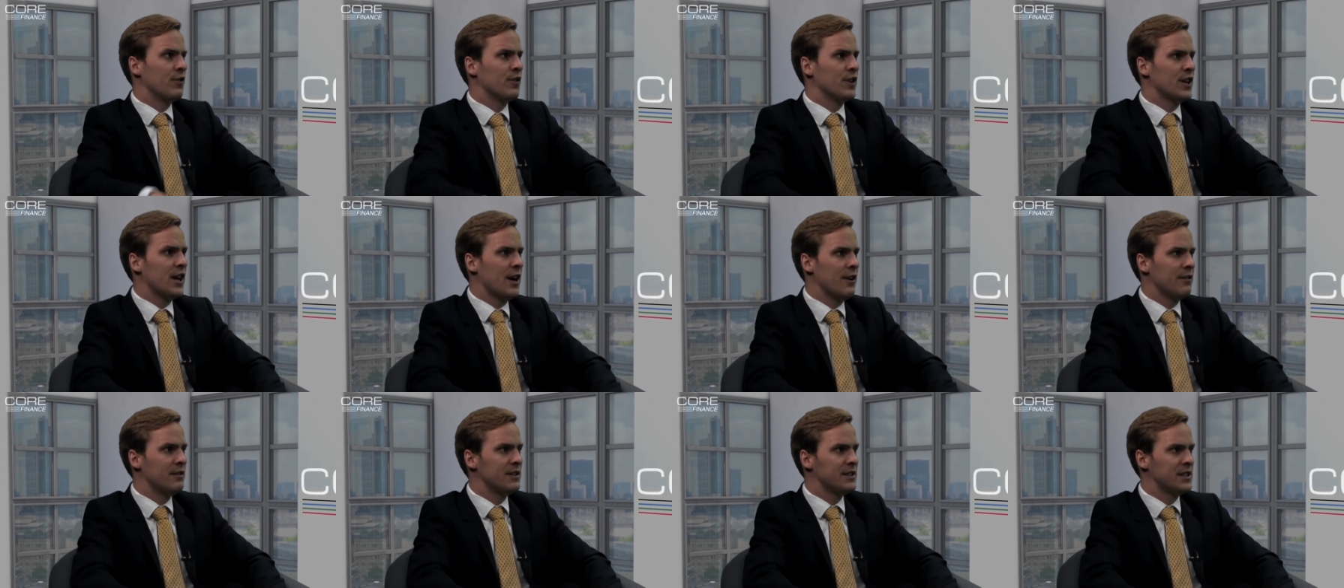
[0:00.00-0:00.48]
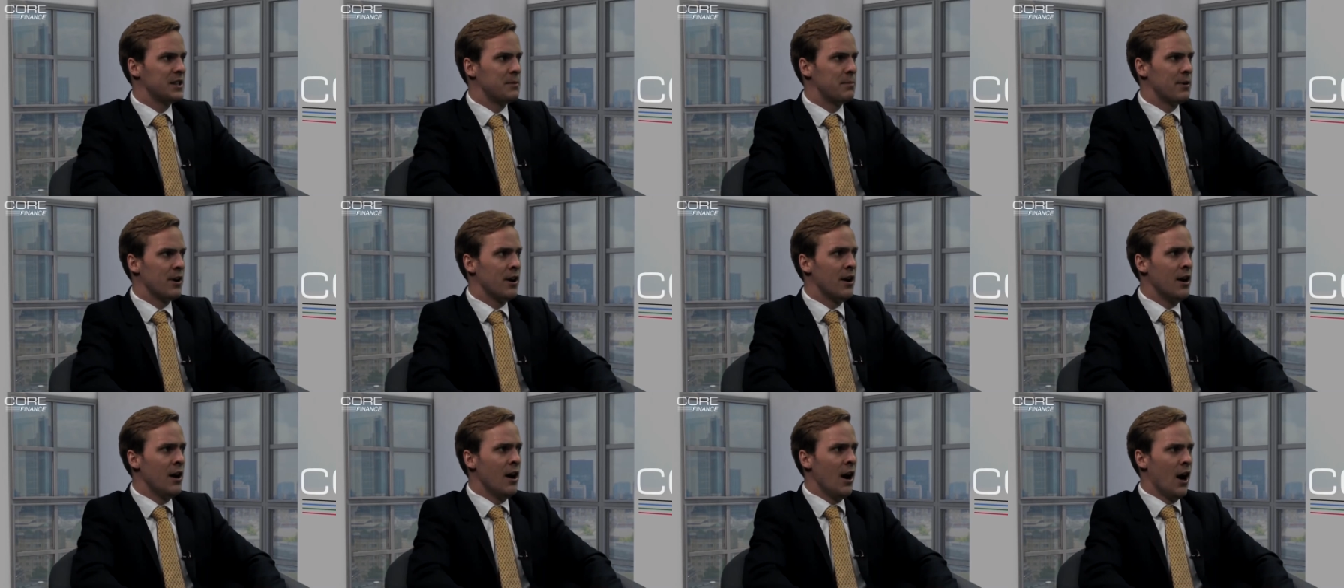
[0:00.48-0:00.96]
the currency.
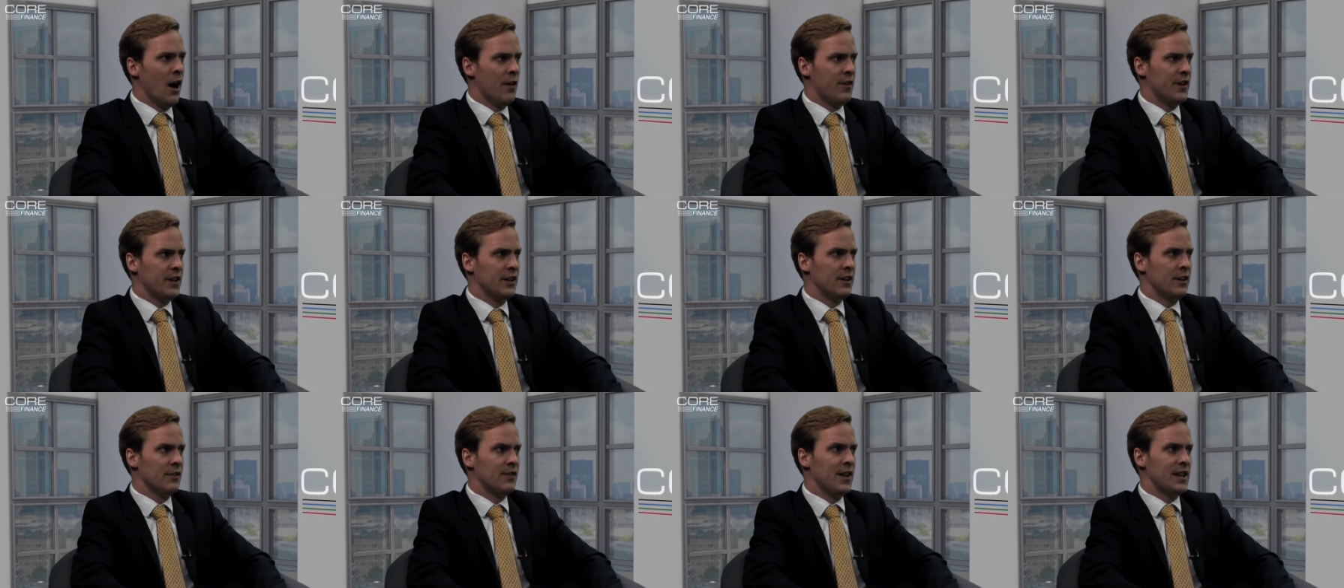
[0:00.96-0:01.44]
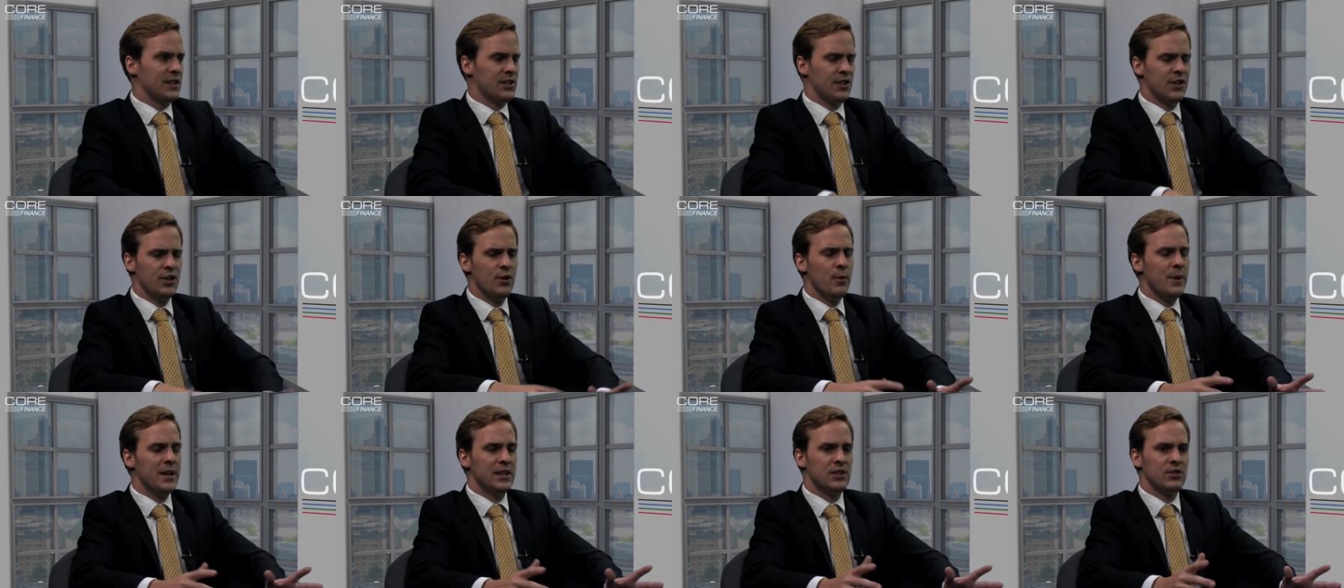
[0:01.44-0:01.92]
But I think that's a
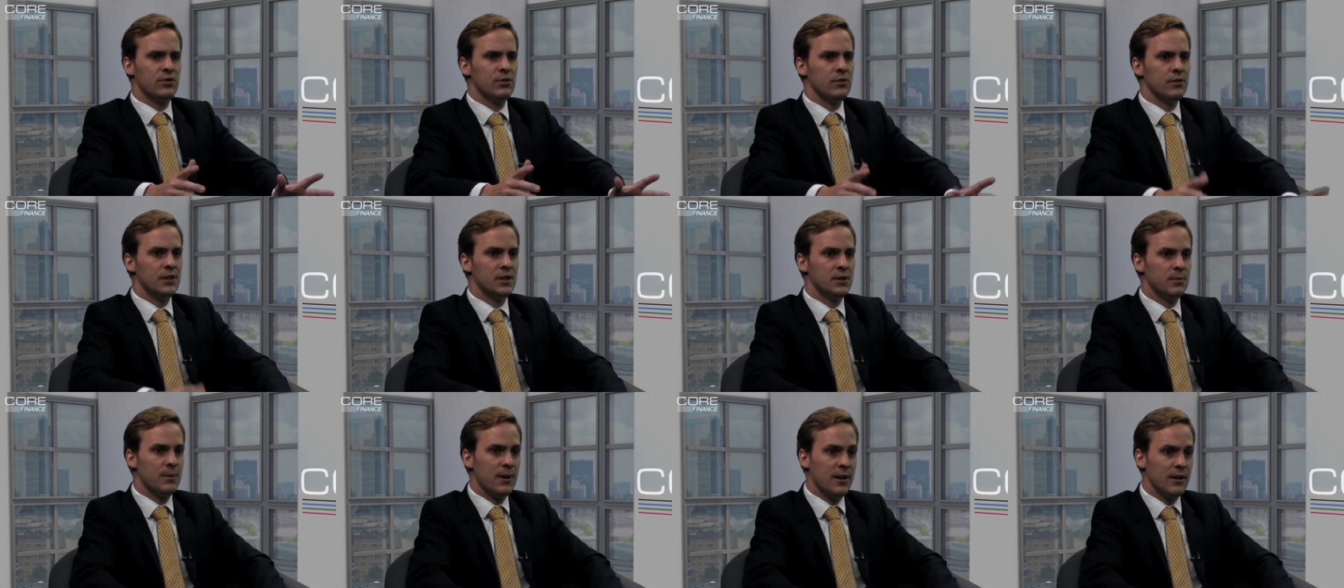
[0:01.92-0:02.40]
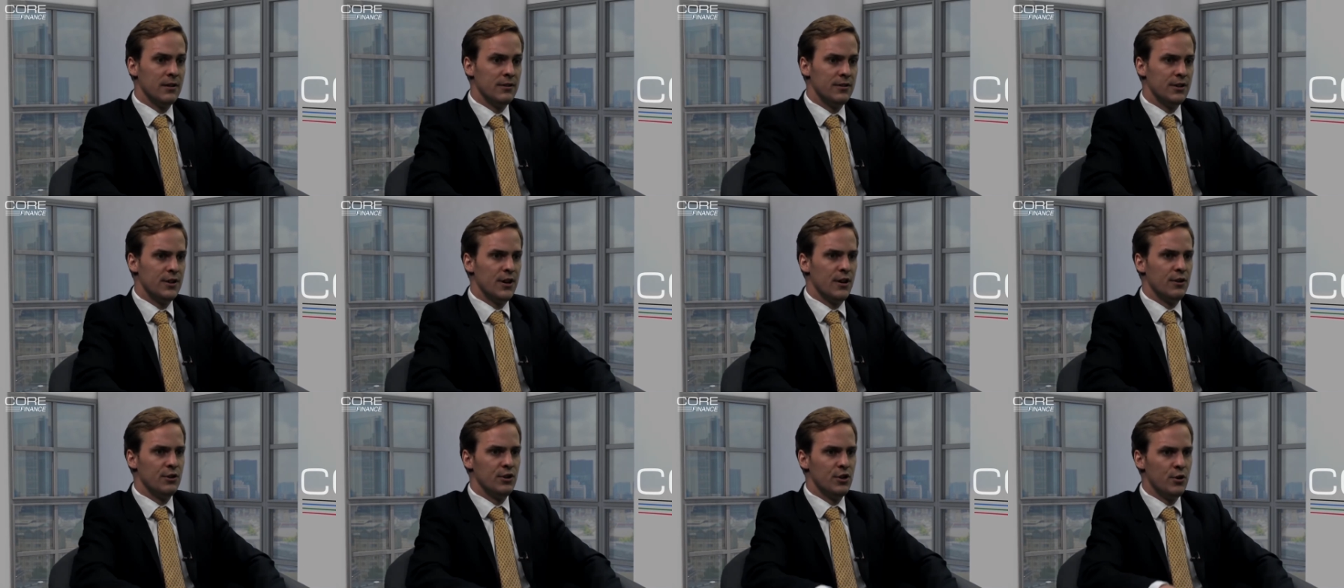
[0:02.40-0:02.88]
US story as well.
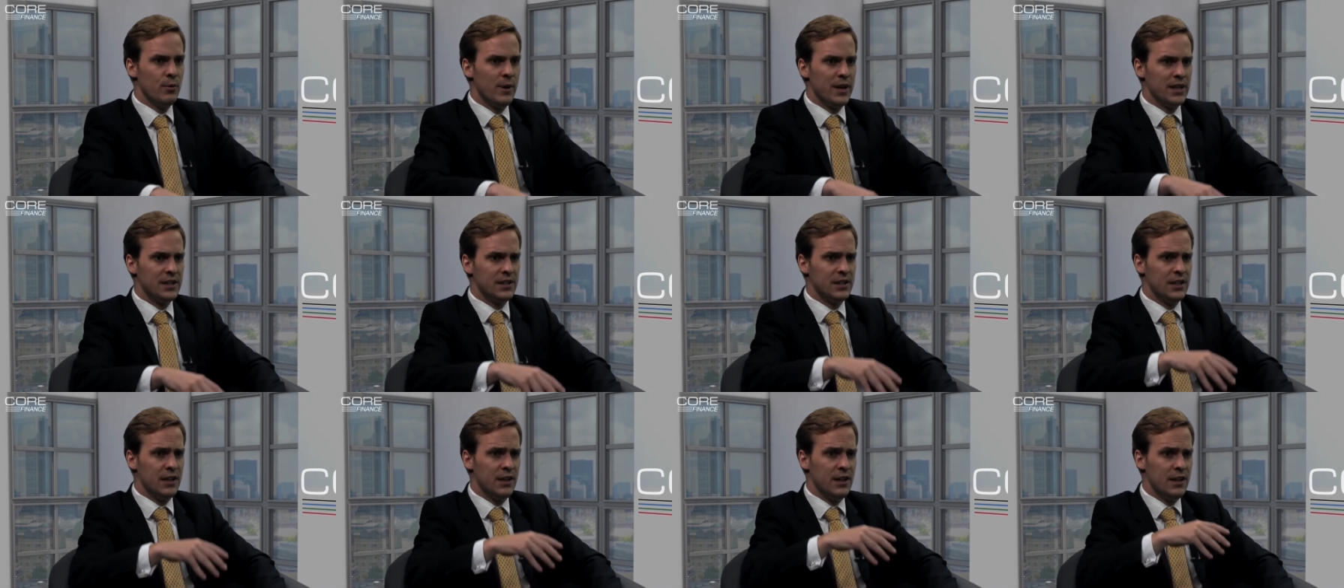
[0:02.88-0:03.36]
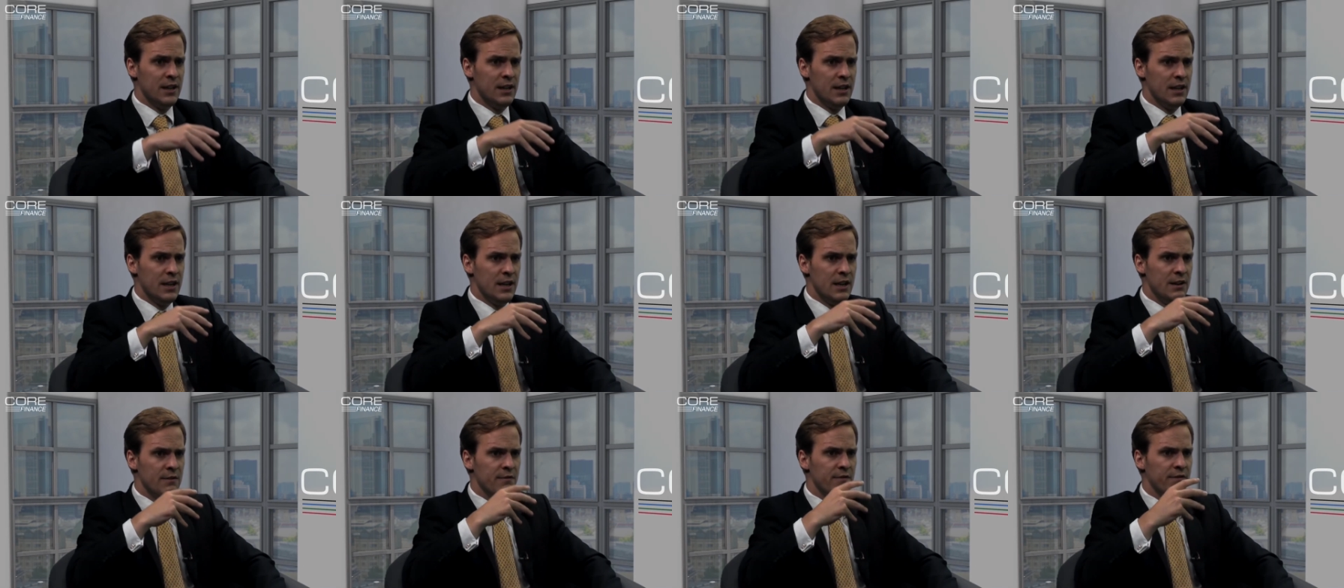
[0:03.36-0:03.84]
You know, US
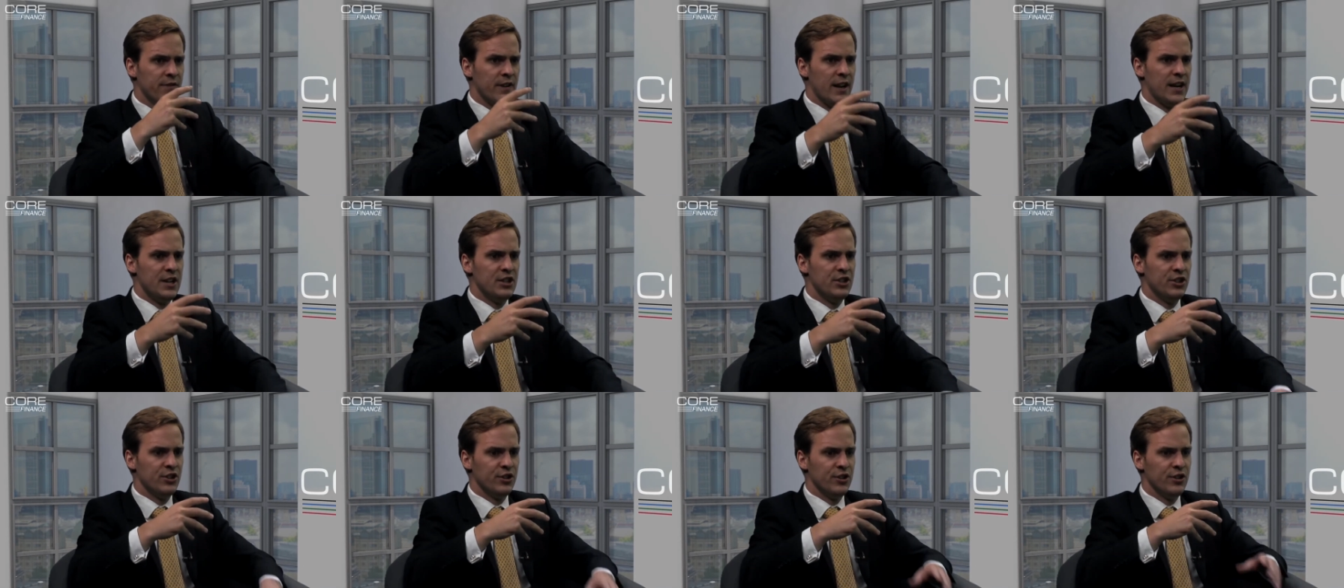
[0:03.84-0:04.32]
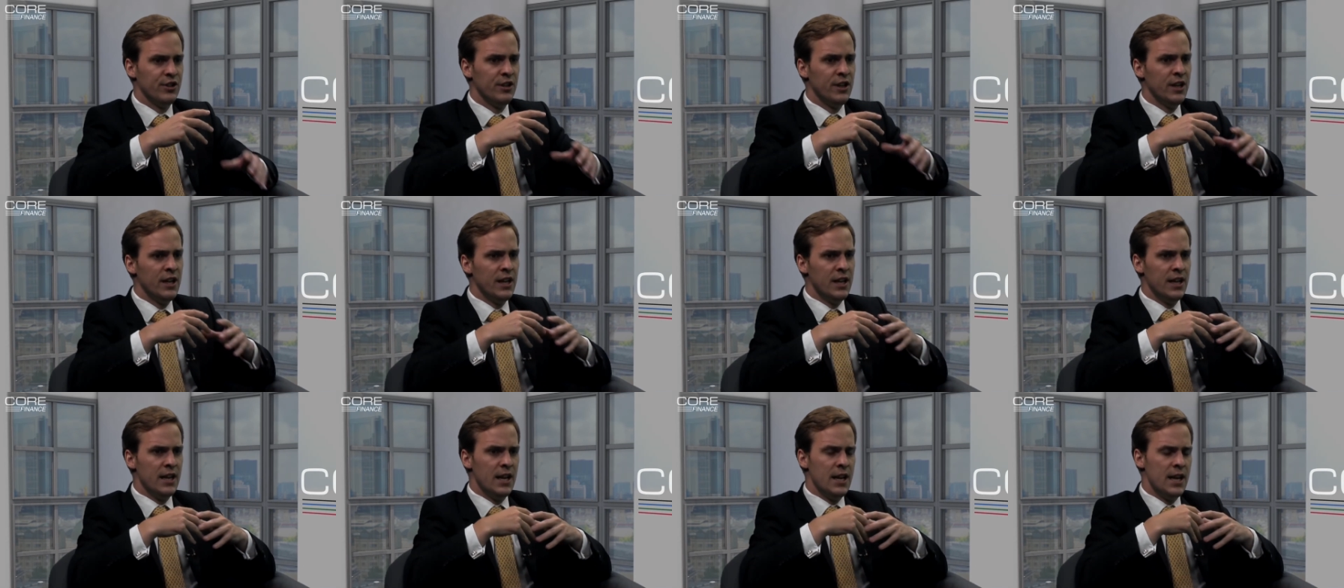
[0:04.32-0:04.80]
inflation,
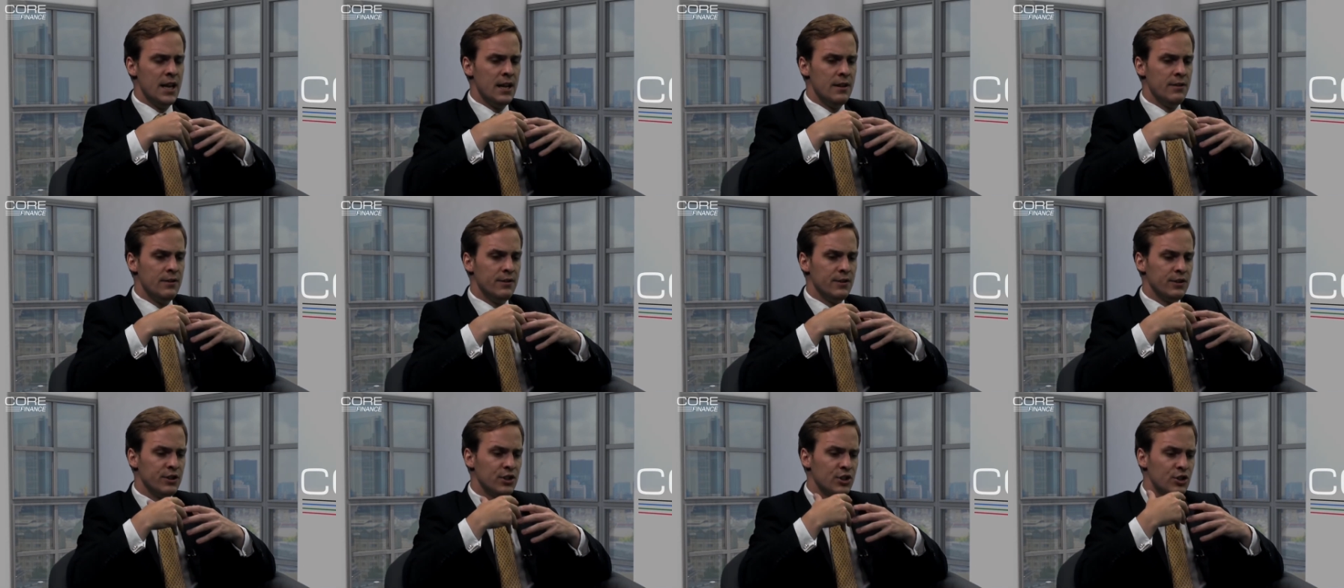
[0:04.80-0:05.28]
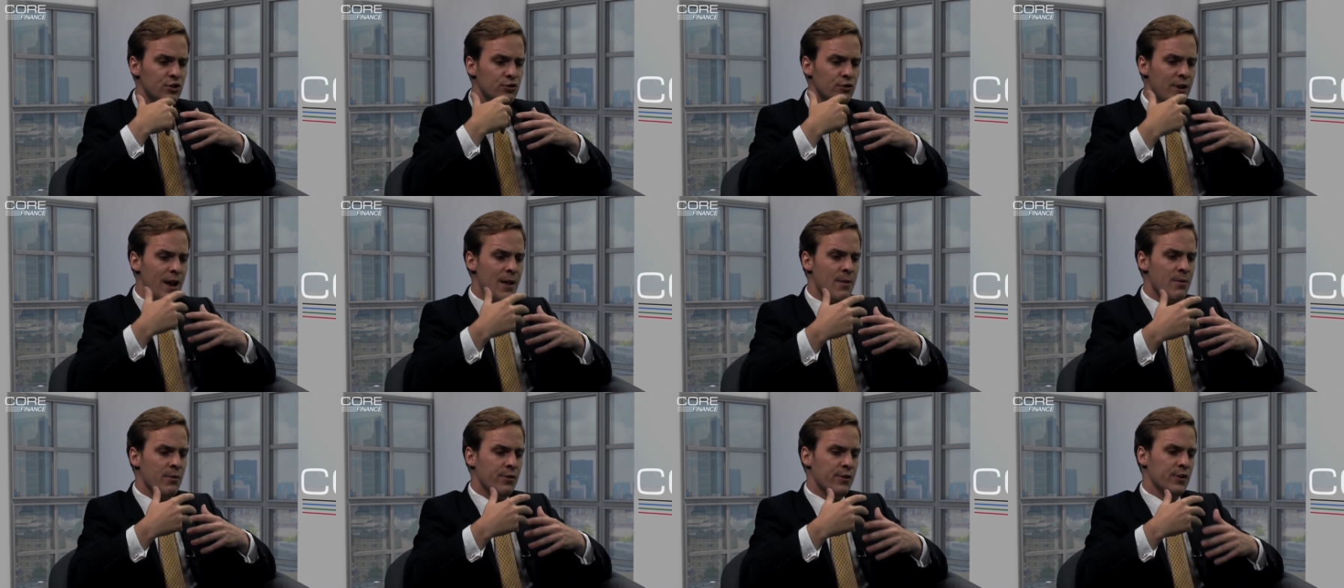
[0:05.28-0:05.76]
the
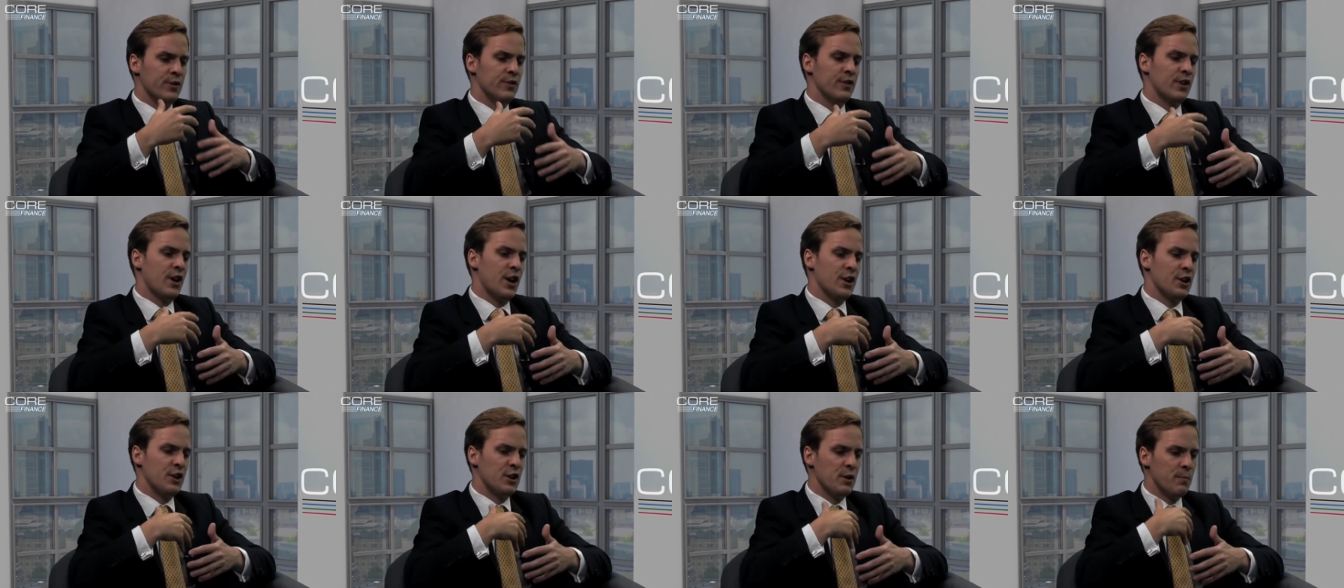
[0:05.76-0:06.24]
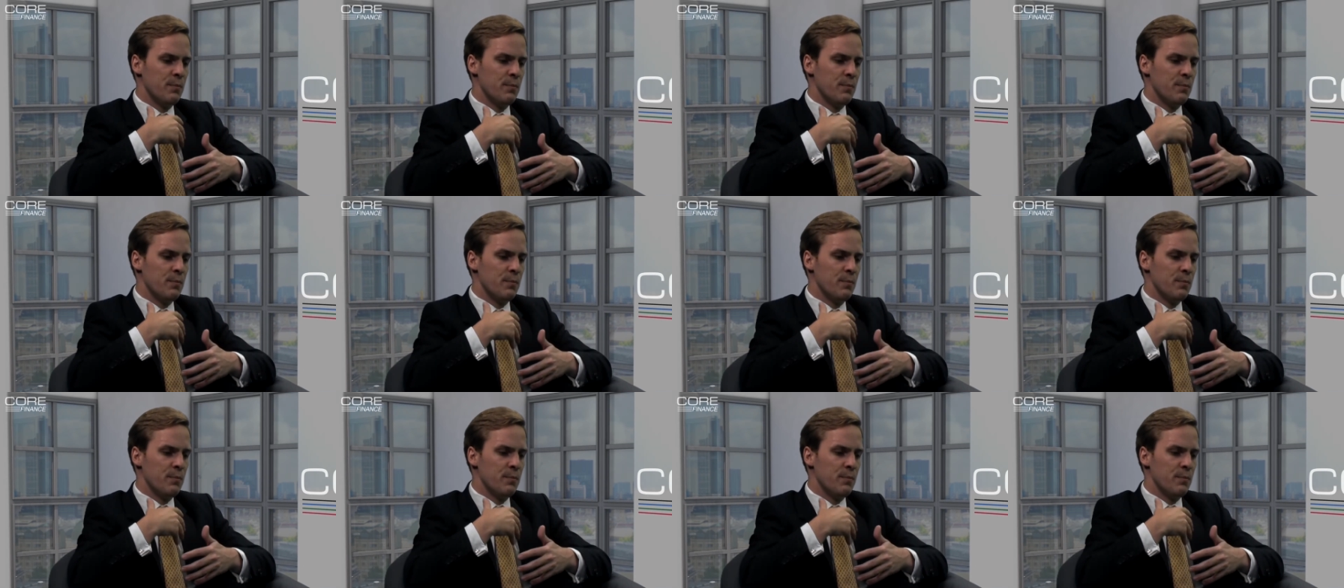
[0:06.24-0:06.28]
strength and the kind of the